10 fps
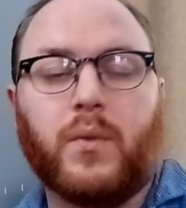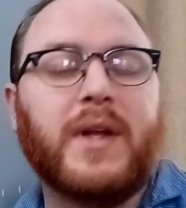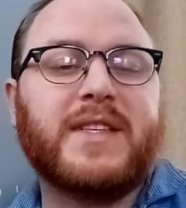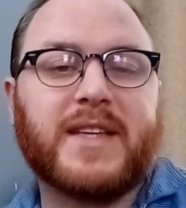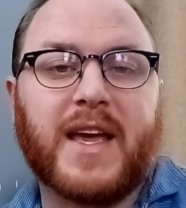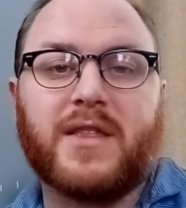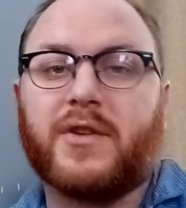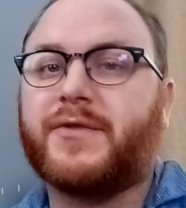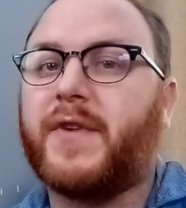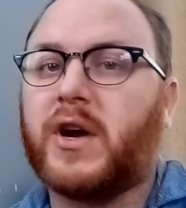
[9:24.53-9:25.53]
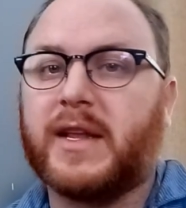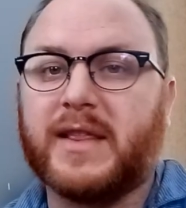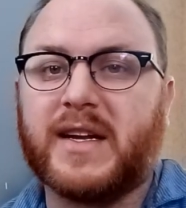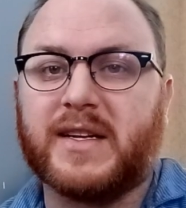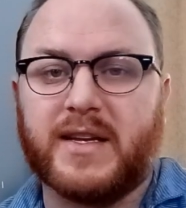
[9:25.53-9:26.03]
Once again, there's very
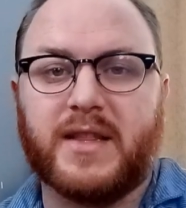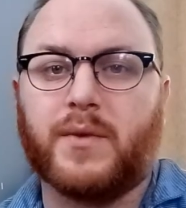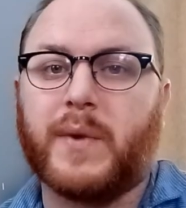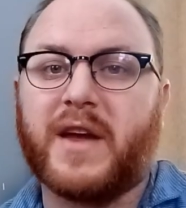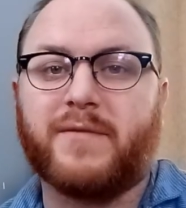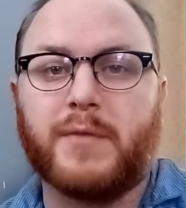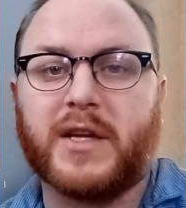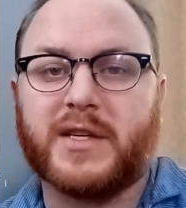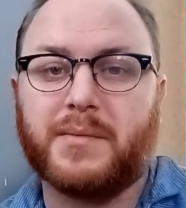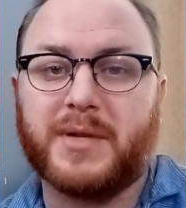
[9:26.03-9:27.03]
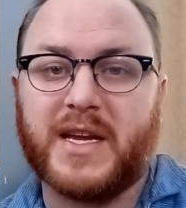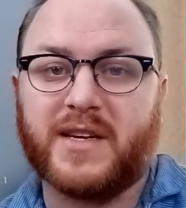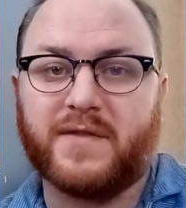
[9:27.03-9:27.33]
little in the way of multiplane